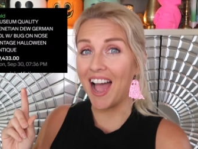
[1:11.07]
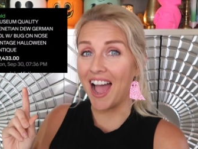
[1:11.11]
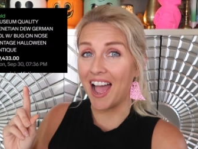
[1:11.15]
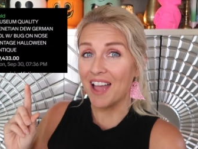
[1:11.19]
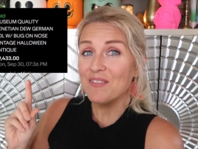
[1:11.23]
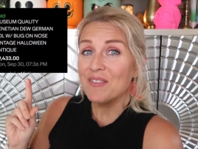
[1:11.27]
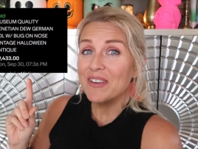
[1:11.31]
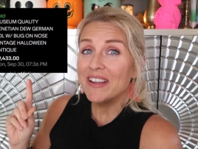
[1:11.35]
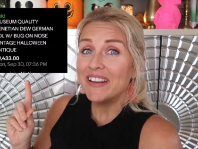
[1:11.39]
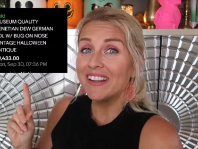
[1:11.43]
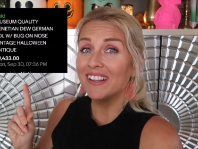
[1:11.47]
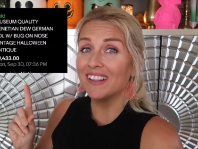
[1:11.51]
I
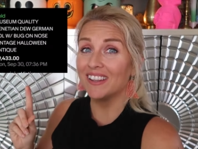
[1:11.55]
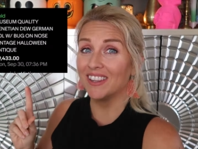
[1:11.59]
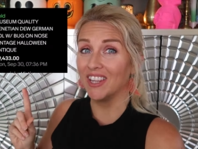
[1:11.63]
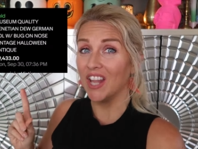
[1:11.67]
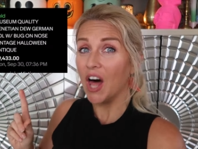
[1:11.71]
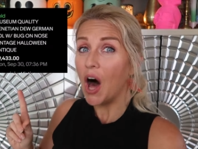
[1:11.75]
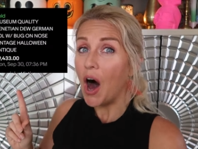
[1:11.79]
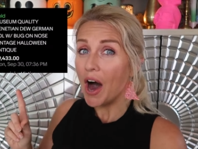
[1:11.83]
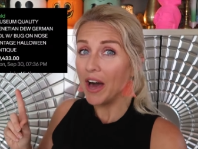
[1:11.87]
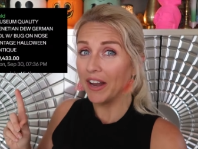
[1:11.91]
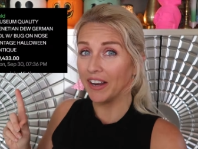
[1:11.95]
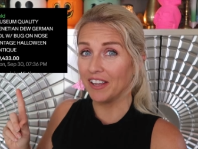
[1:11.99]
mean a
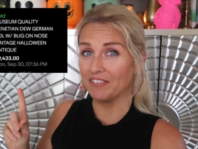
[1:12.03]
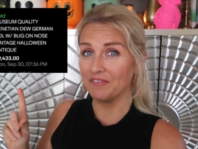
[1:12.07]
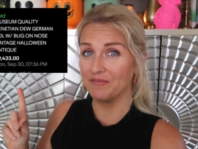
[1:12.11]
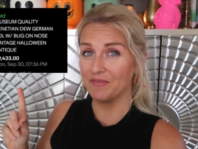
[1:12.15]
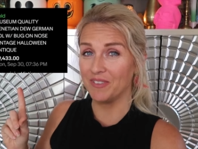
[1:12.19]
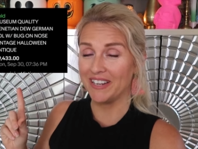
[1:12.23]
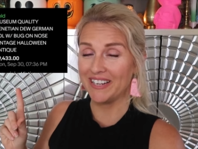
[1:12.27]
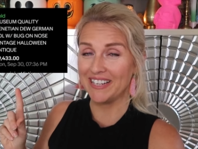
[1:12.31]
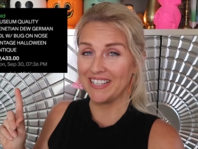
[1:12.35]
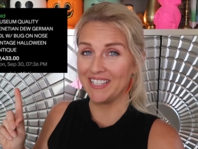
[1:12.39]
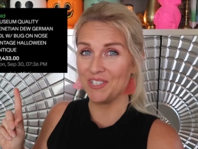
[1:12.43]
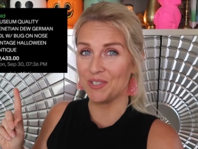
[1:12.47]
lot of
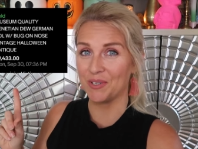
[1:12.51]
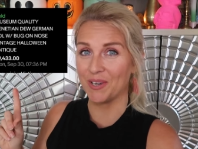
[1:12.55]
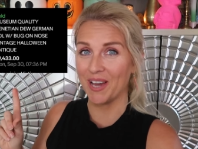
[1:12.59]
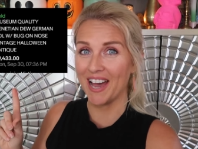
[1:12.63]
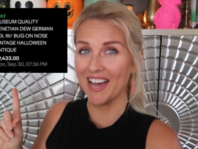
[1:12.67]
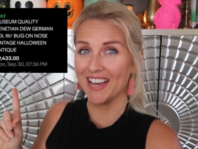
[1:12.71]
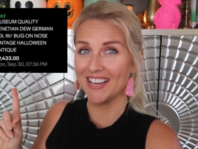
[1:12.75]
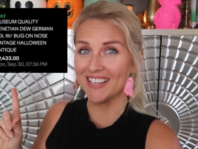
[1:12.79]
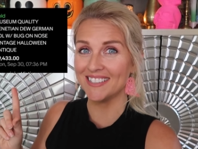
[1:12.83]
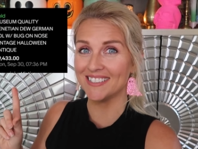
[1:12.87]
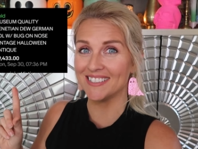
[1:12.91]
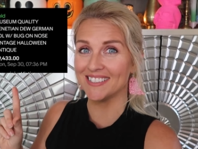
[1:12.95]
money, you
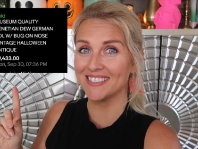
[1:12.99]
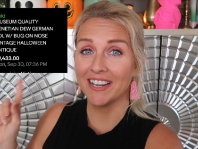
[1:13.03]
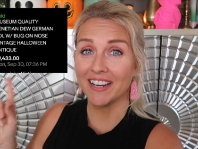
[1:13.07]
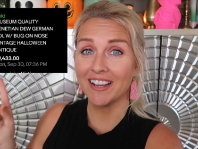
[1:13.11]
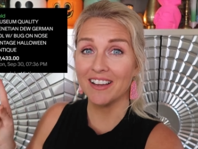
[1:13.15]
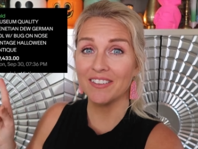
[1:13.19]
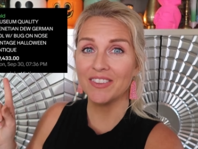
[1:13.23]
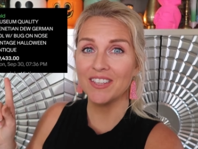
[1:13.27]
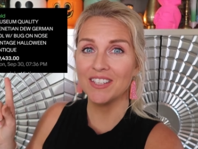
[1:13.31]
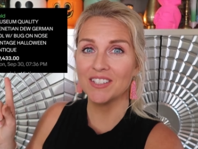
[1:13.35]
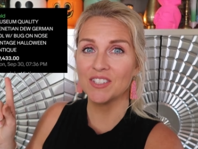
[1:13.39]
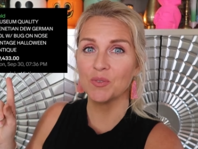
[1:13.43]
guys. Check
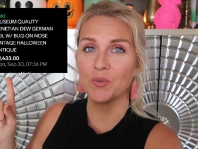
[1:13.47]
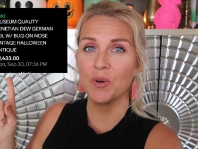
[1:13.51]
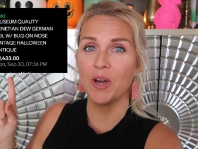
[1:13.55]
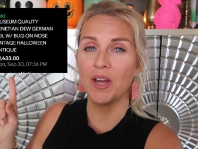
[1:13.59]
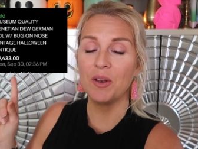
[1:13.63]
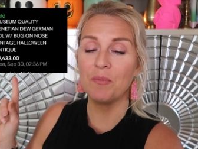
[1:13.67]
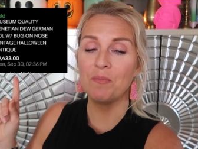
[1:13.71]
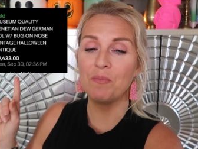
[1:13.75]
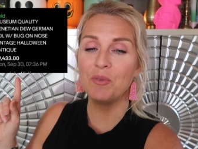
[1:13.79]
out this one.